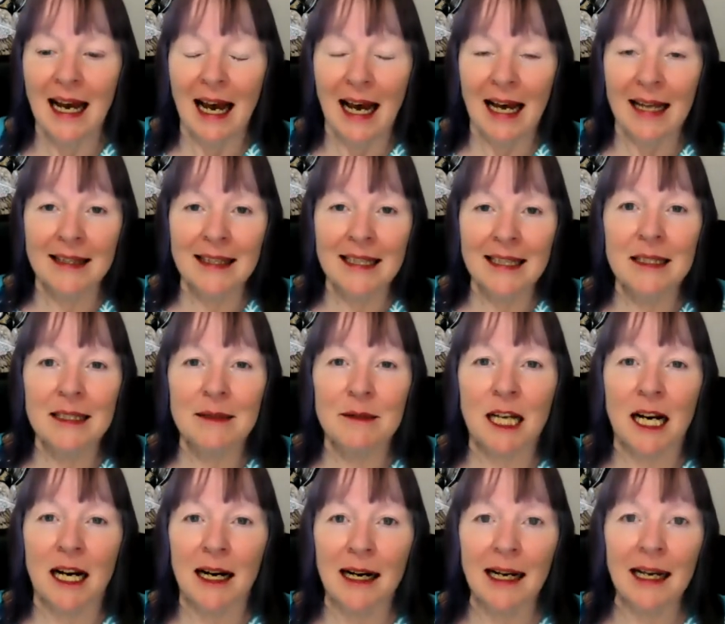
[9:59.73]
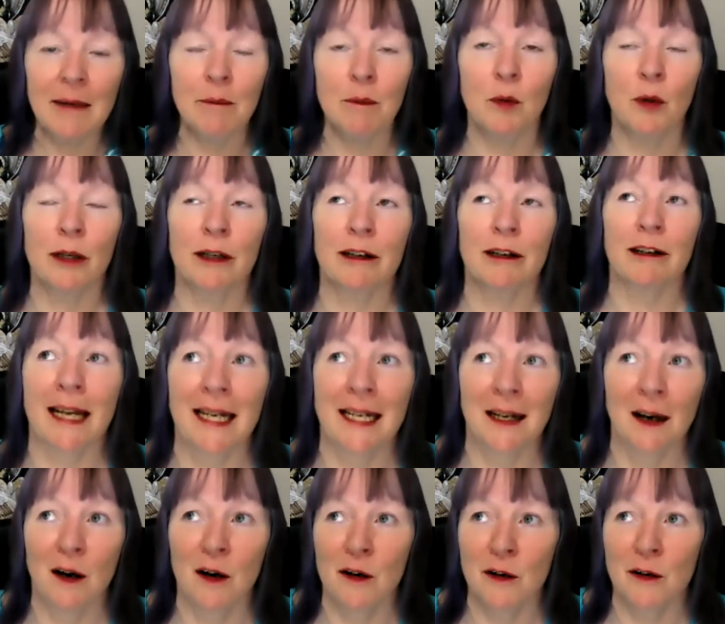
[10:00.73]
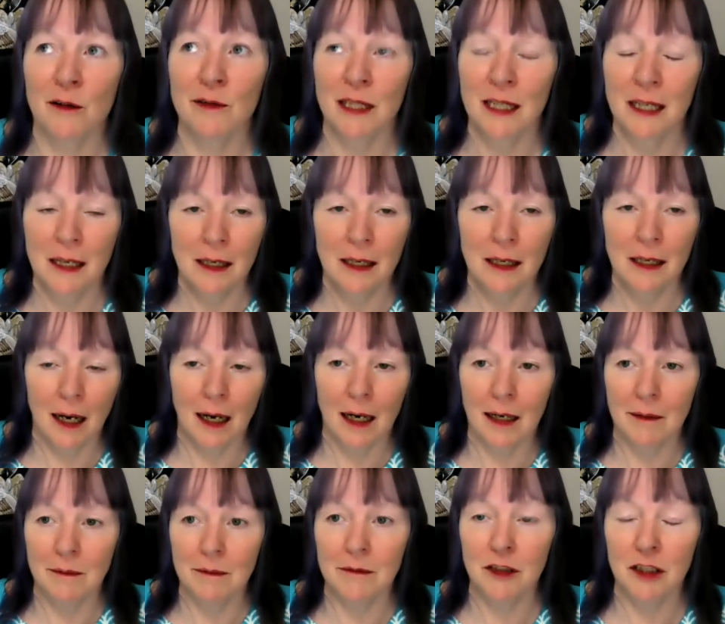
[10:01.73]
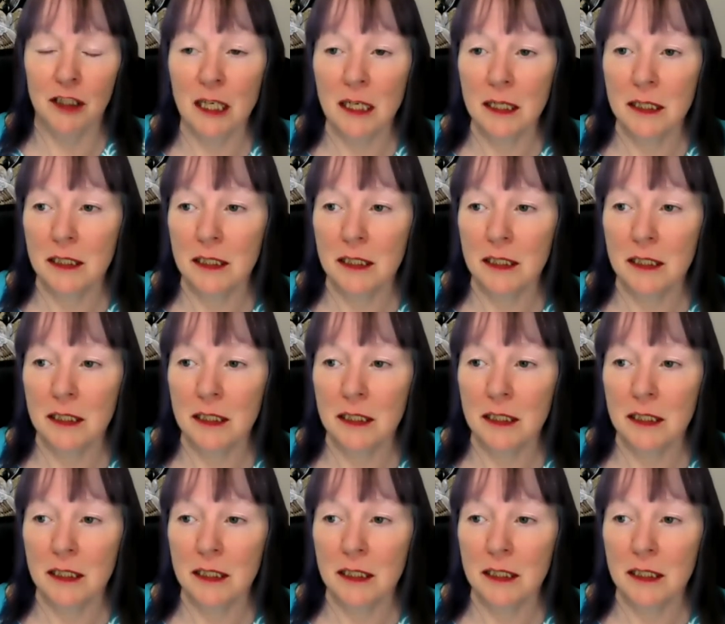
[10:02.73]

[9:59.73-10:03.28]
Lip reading: And this time we're in of just